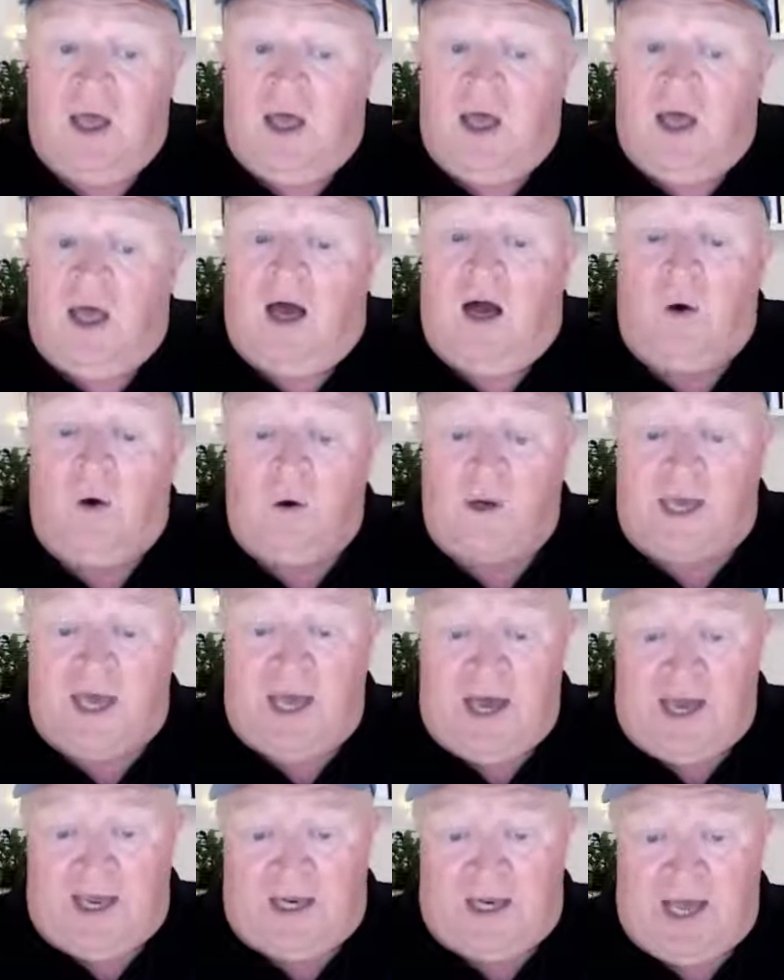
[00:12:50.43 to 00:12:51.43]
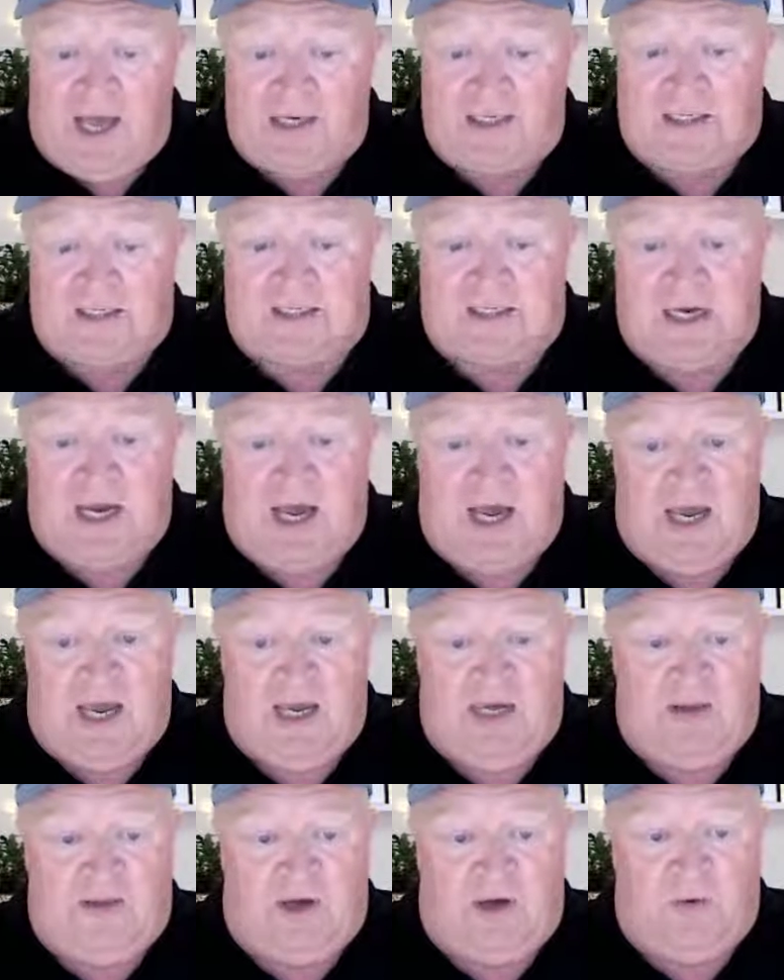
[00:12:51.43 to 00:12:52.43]
Okay, let's
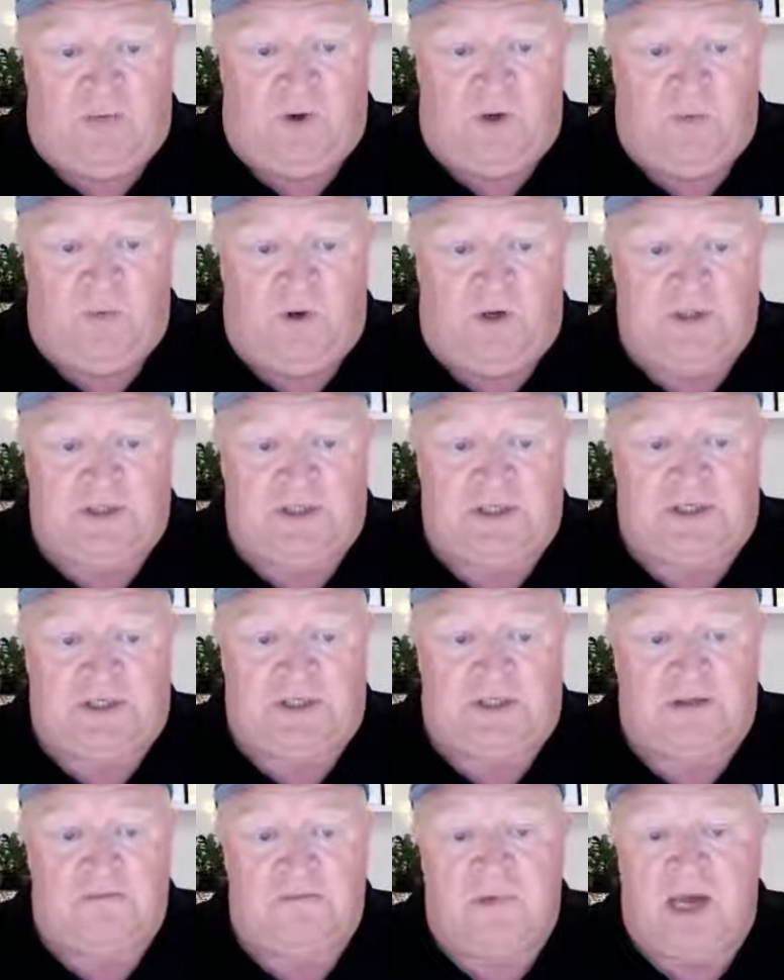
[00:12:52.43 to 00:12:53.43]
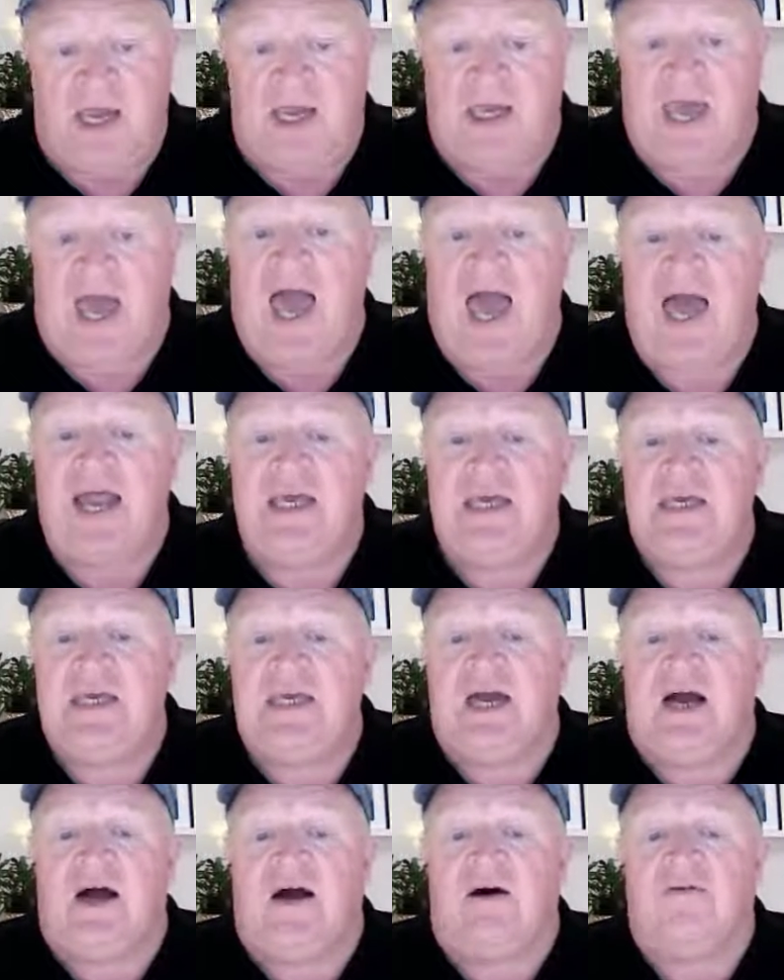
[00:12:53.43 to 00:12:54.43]
say that we wanted to make
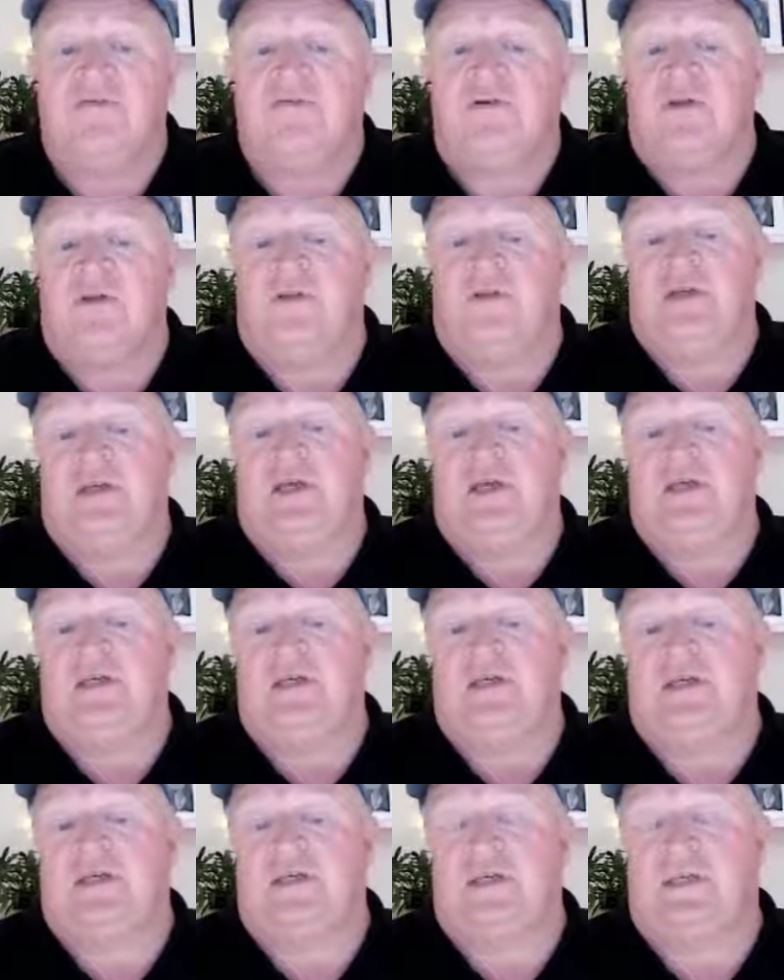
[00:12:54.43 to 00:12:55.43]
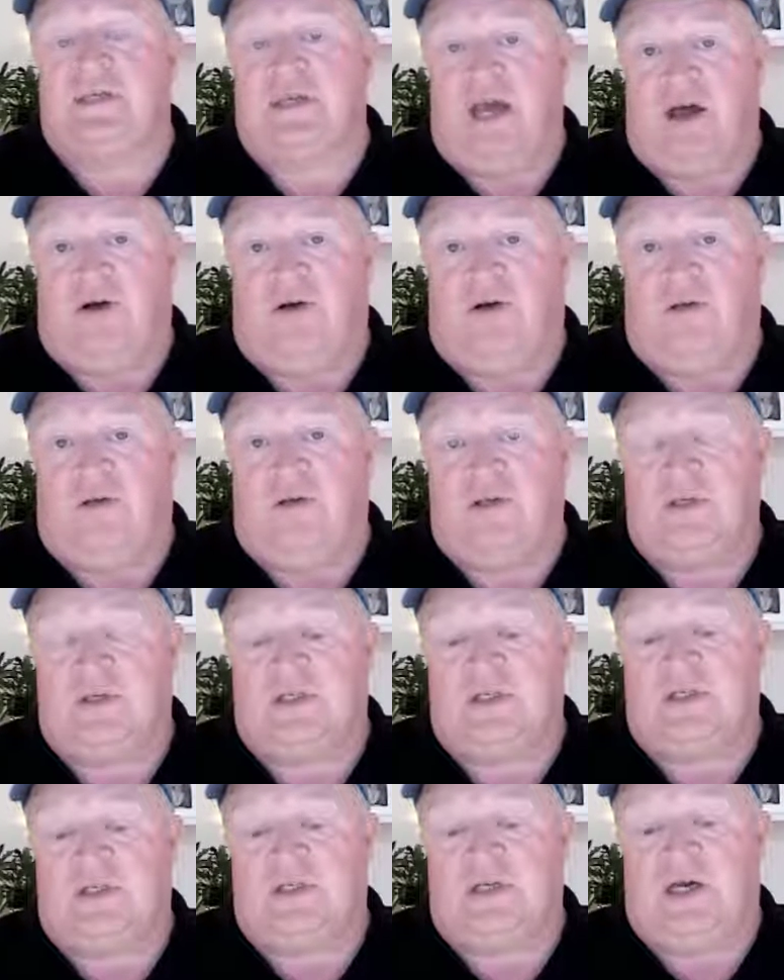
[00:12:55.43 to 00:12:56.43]
any of these
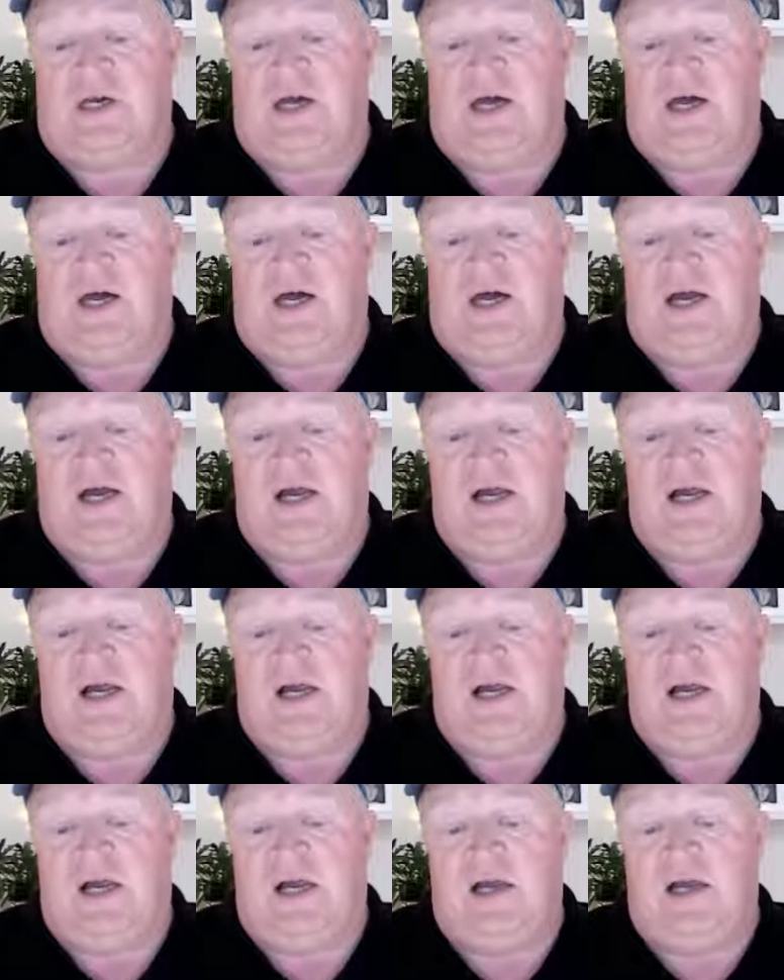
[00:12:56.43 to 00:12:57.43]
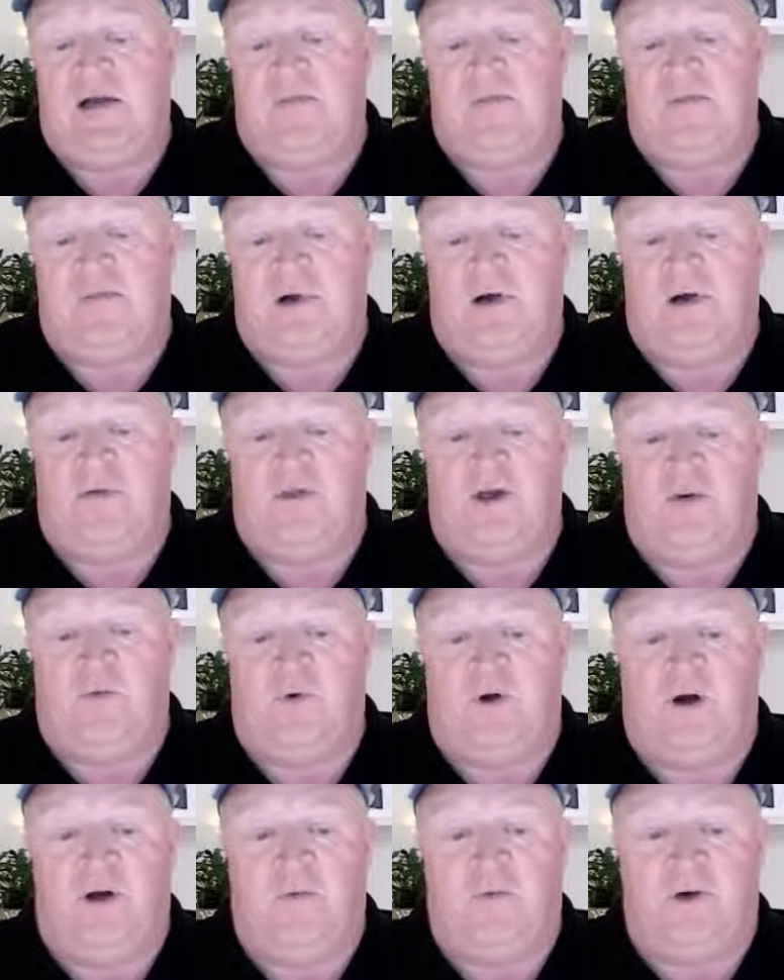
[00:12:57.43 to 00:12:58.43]
cells that
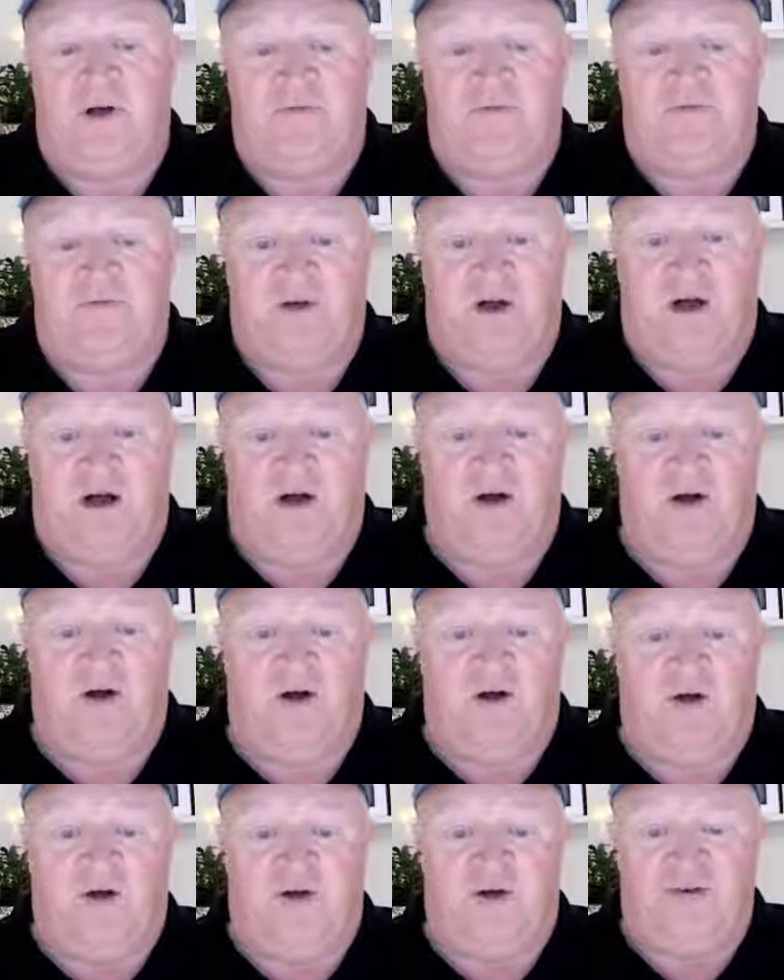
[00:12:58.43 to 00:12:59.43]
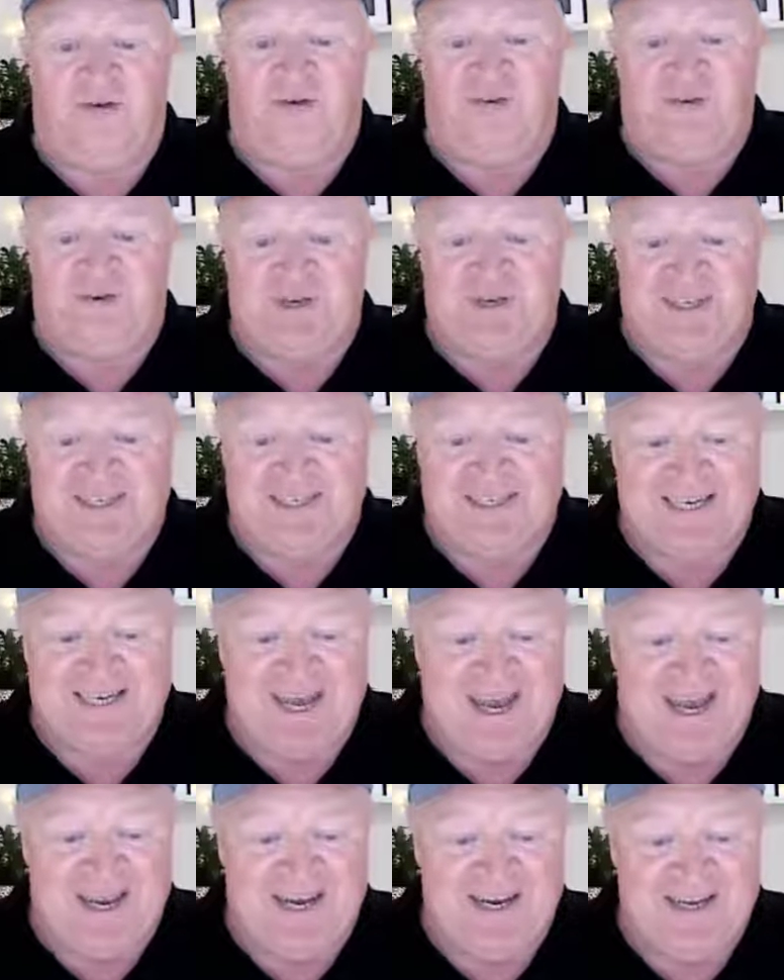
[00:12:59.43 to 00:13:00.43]
were above
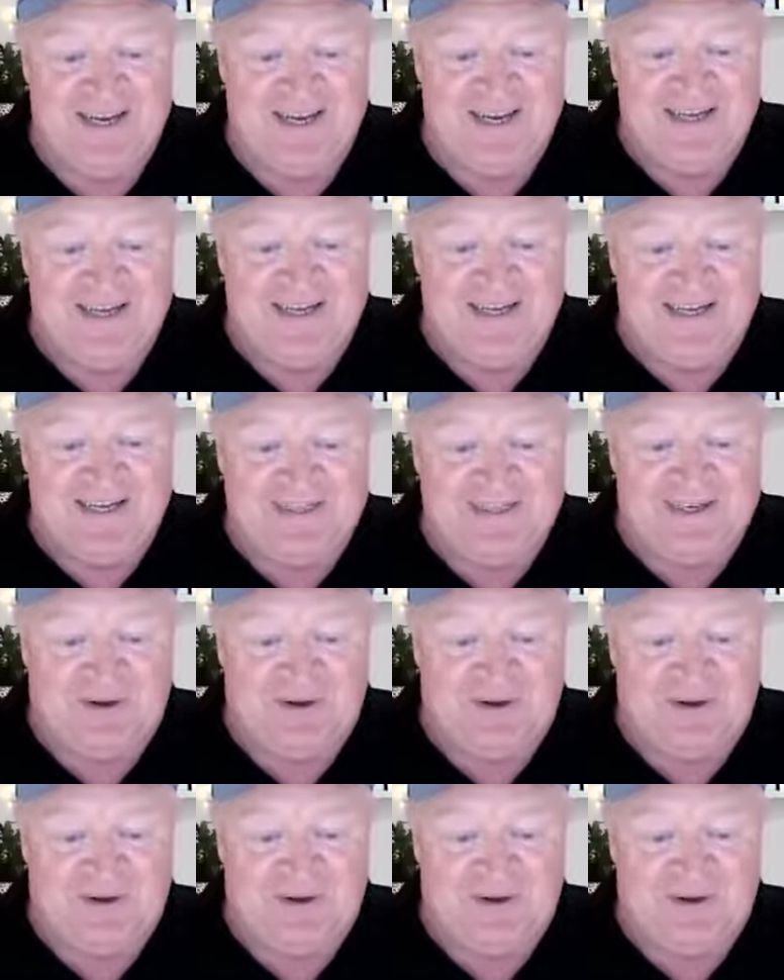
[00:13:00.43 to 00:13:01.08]
110. So